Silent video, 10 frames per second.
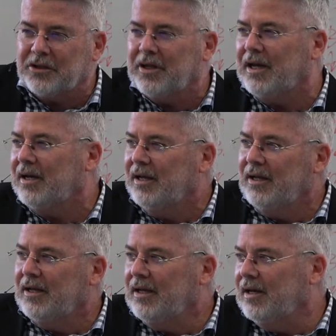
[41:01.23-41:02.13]
so that,
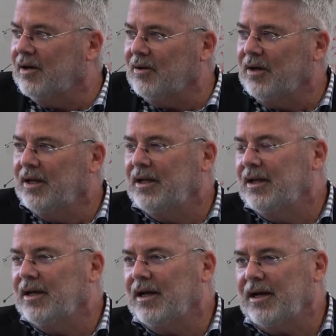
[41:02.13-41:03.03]
you know,
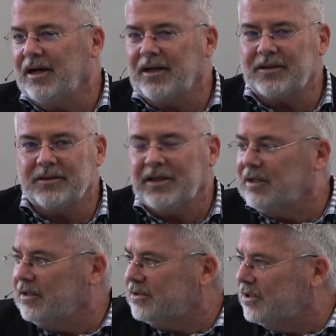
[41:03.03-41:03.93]

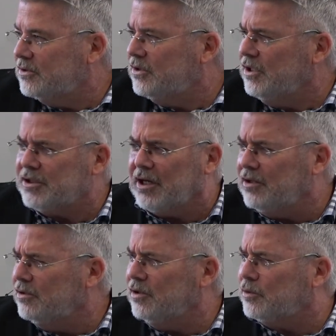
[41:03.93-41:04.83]
Nicholas says,
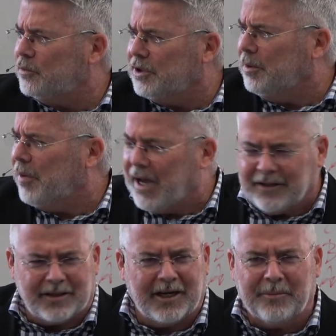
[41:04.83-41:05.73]
TJ, you look really
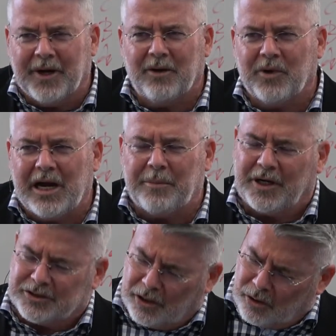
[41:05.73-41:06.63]
bad today, man. What
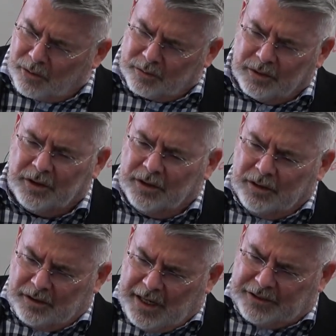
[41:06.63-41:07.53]
happened? I said, oh,
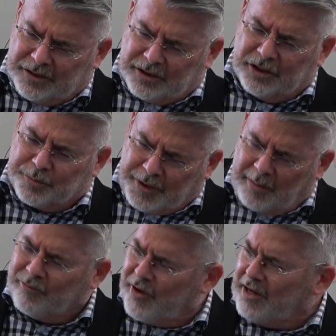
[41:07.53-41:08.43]
thanks, Nicholas, but
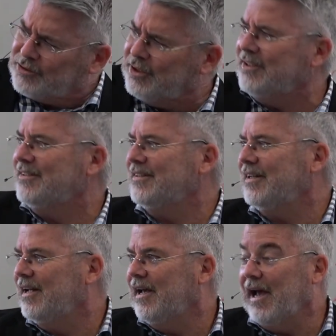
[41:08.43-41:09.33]
I'm fasting.
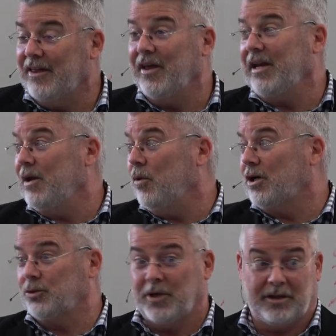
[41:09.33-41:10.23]
And then he
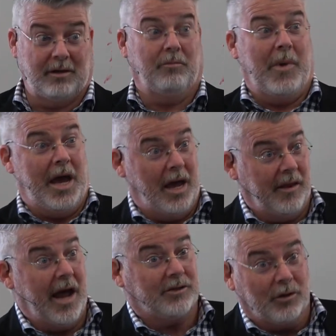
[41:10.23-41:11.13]
walks away thinking, man,
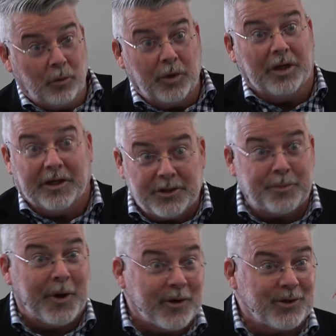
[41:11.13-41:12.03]
that's a really
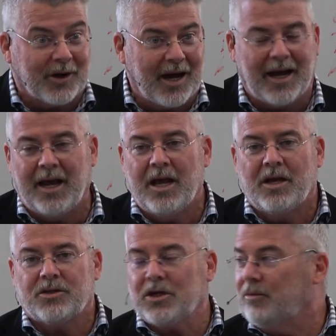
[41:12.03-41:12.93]
spiritual guy.
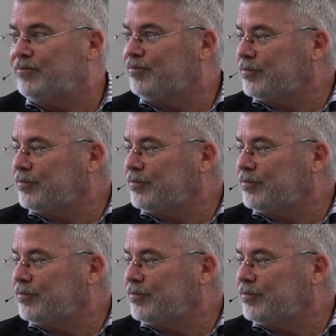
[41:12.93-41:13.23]
So